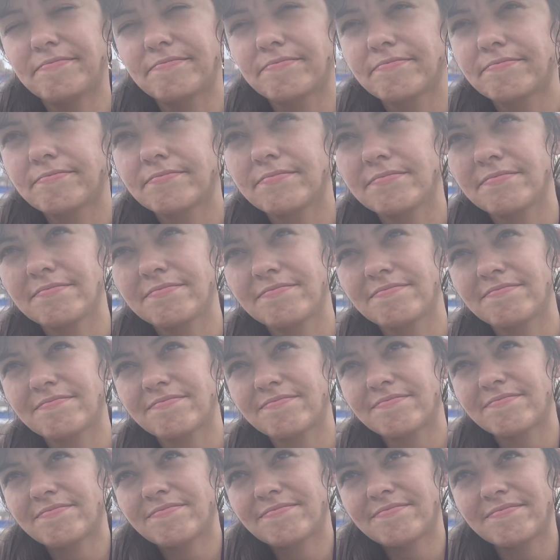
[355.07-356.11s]
They just
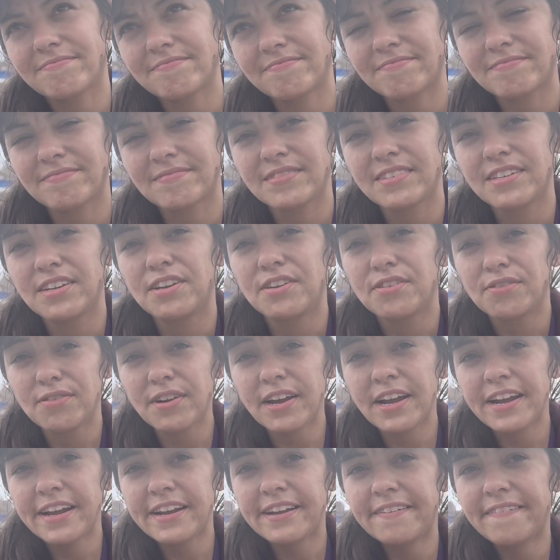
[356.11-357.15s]
left you.
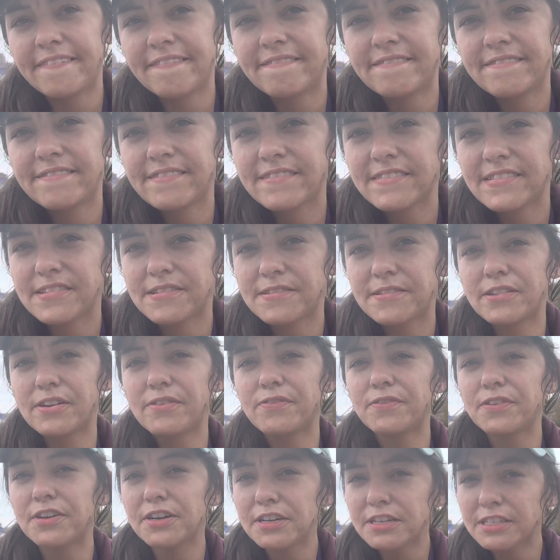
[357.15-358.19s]
Right. Basically. The
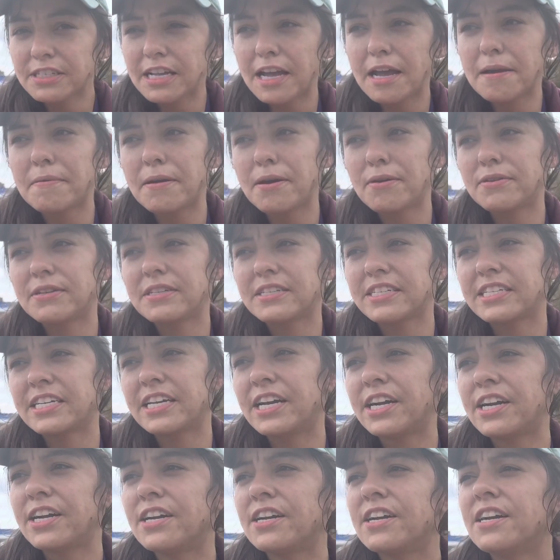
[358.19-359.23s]
first time I was
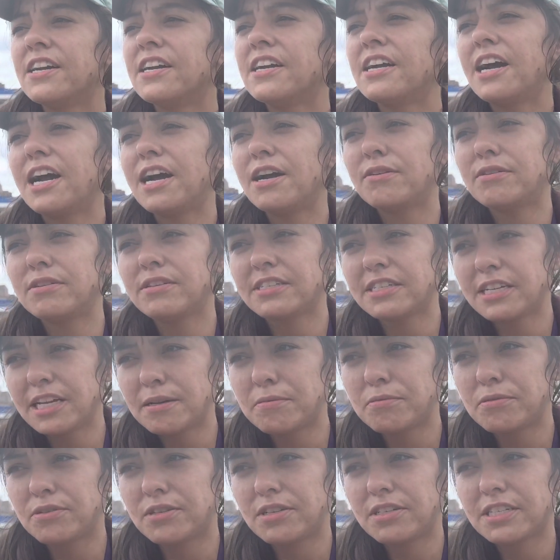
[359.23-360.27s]
there, I was
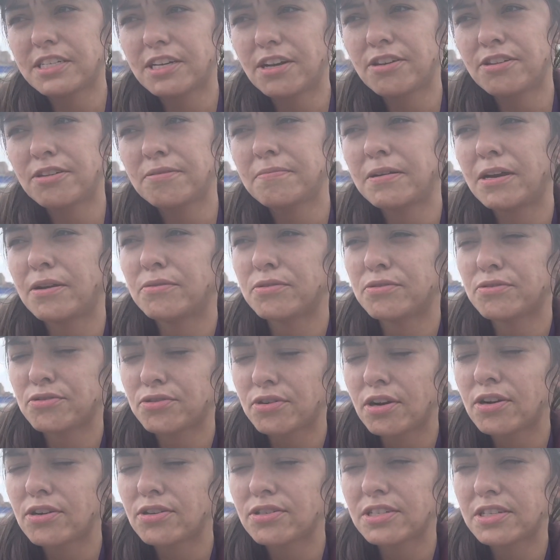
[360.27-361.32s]
able to tell them my
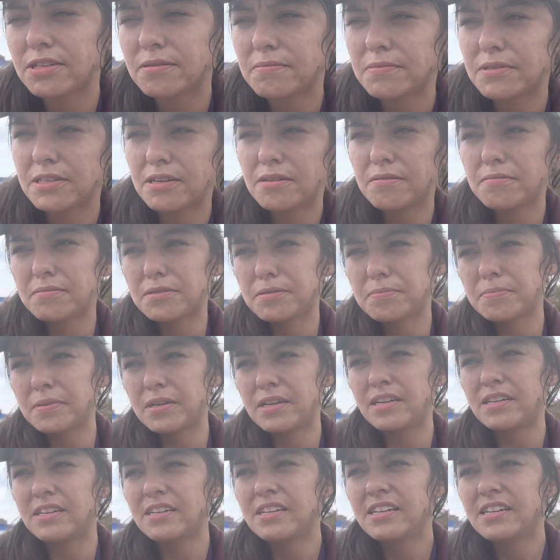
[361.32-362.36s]
withdrawal symptoms, but